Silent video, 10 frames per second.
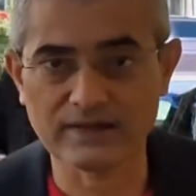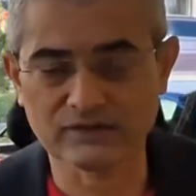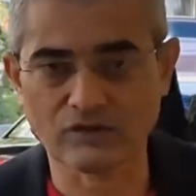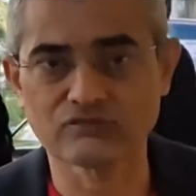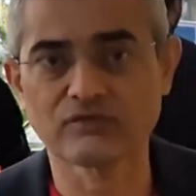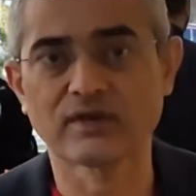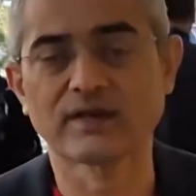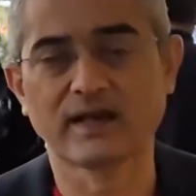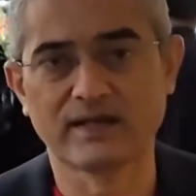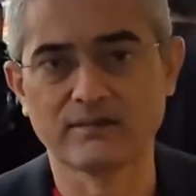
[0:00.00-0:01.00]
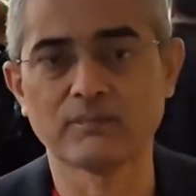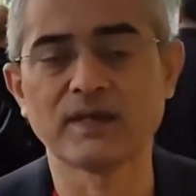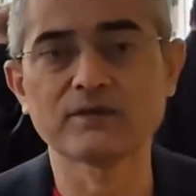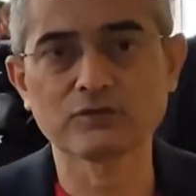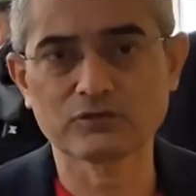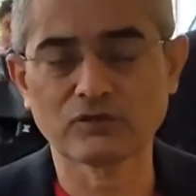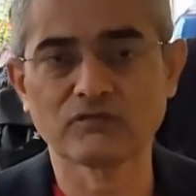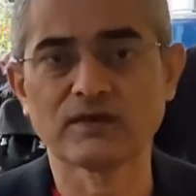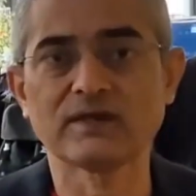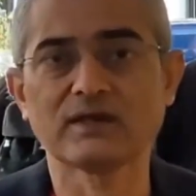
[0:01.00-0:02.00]
software can make use
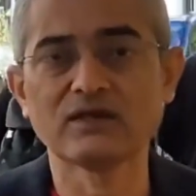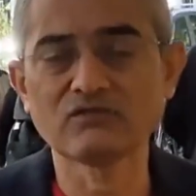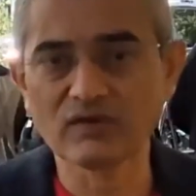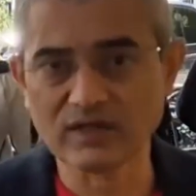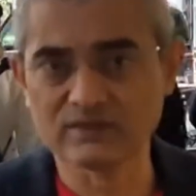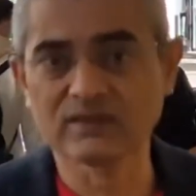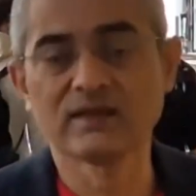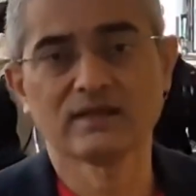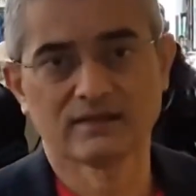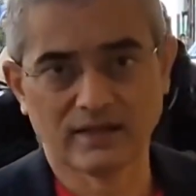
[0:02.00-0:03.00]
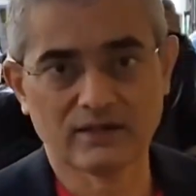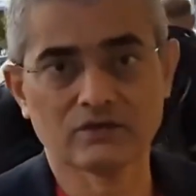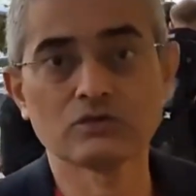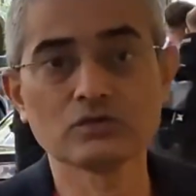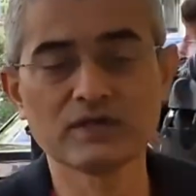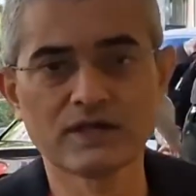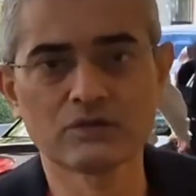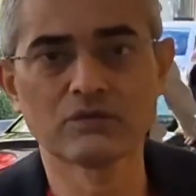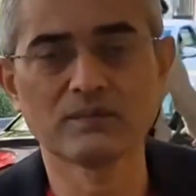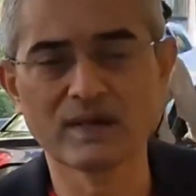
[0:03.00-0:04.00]
of it in ways that you
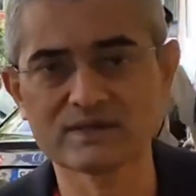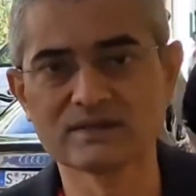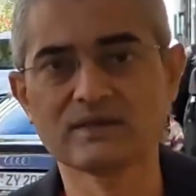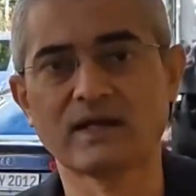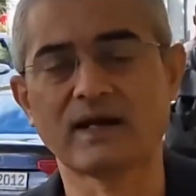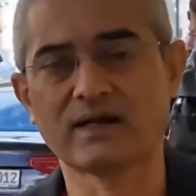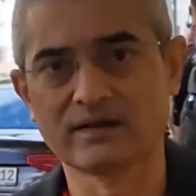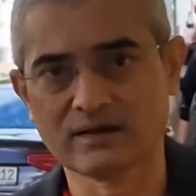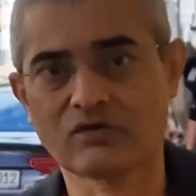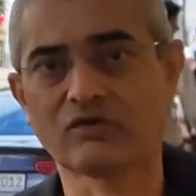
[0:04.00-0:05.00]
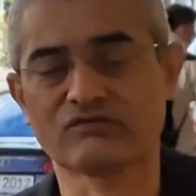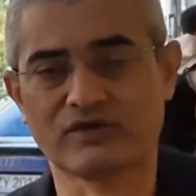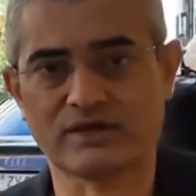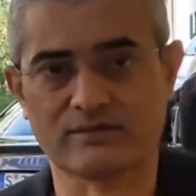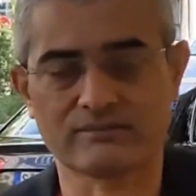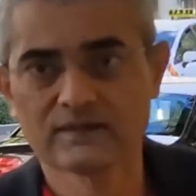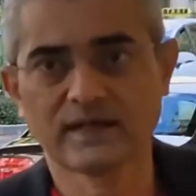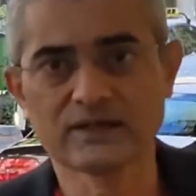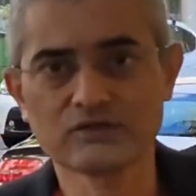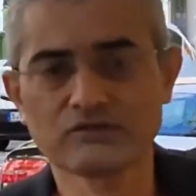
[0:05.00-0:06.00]
need to imagine and configure.
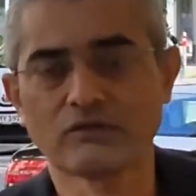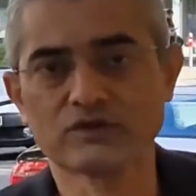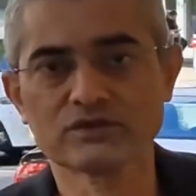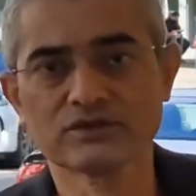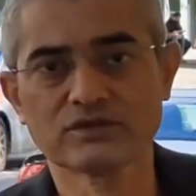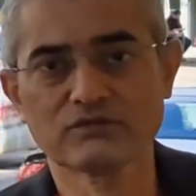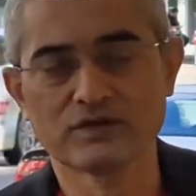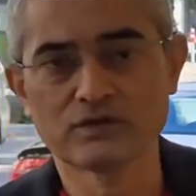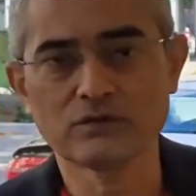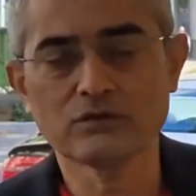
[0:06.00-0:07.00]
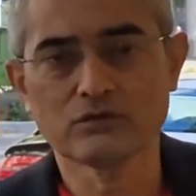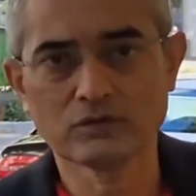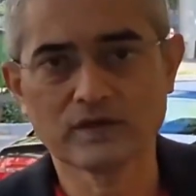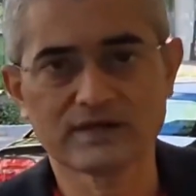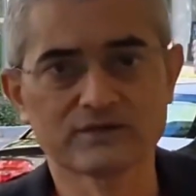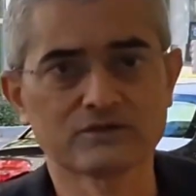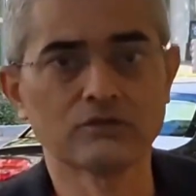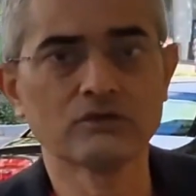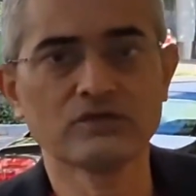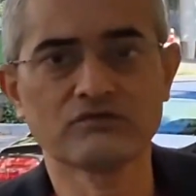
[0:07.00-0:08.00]
Thank you for watching this video. Do let us
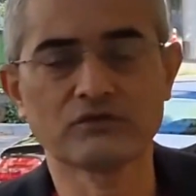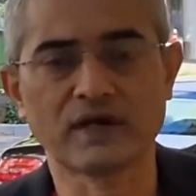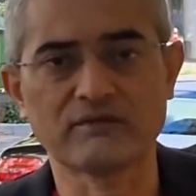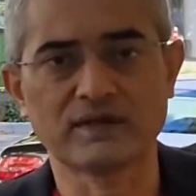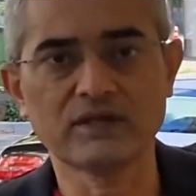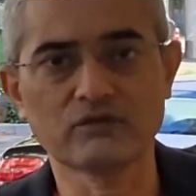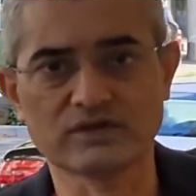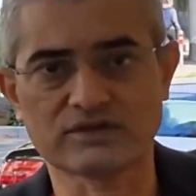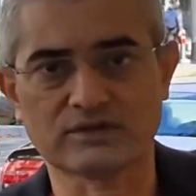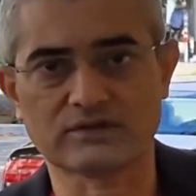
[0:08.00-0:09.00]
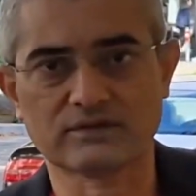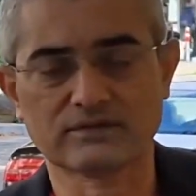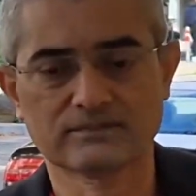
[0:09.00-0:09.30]
know if you have any questions.